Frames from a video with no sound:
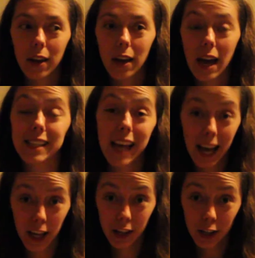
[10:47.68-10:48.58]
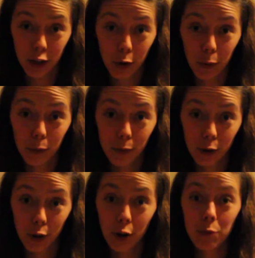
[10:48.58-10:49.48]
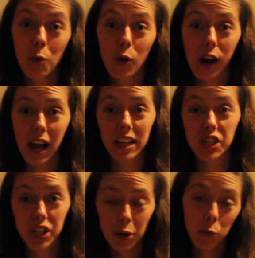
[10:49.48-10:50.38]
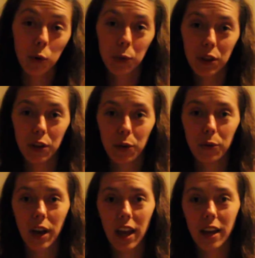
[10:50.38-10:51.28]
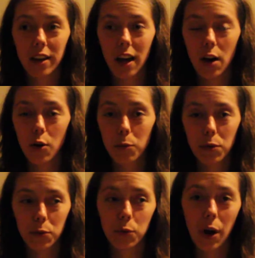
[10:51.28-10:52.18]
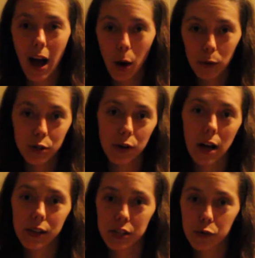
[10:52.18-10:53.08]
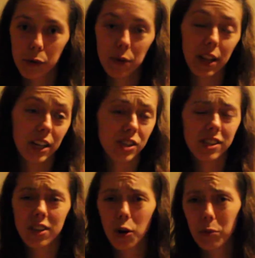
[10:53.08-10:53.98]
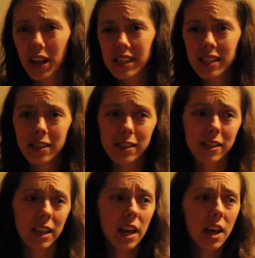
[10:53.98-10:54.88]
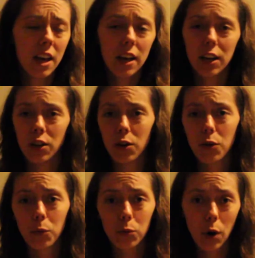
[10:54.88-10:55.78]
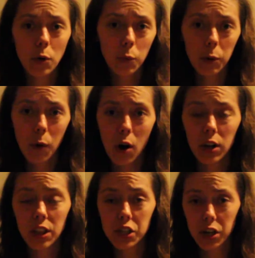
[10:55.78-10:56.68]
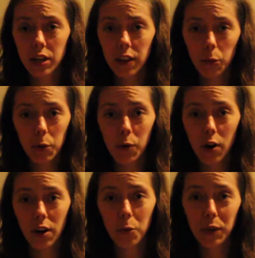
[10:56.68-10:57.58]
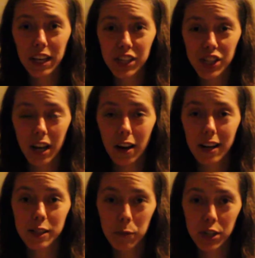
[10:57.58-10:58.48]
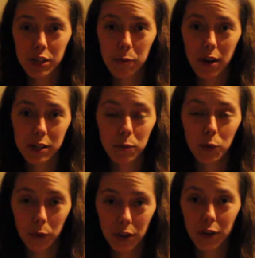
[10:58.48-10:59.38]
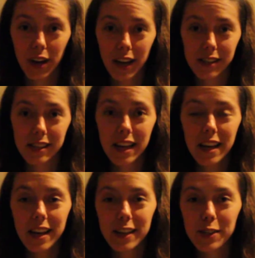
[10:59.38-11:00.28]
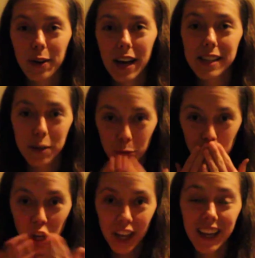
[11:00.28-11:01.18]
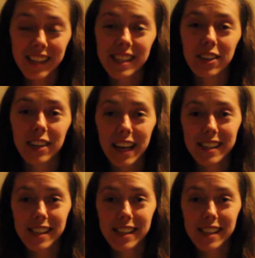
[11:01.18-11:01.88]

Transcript: as I learn more, I can share more with you, and I hope through our trials and tribulations and our blessings and the road we walk and the journey that we walk on, we can share as much as possible with you guys. So guys, until next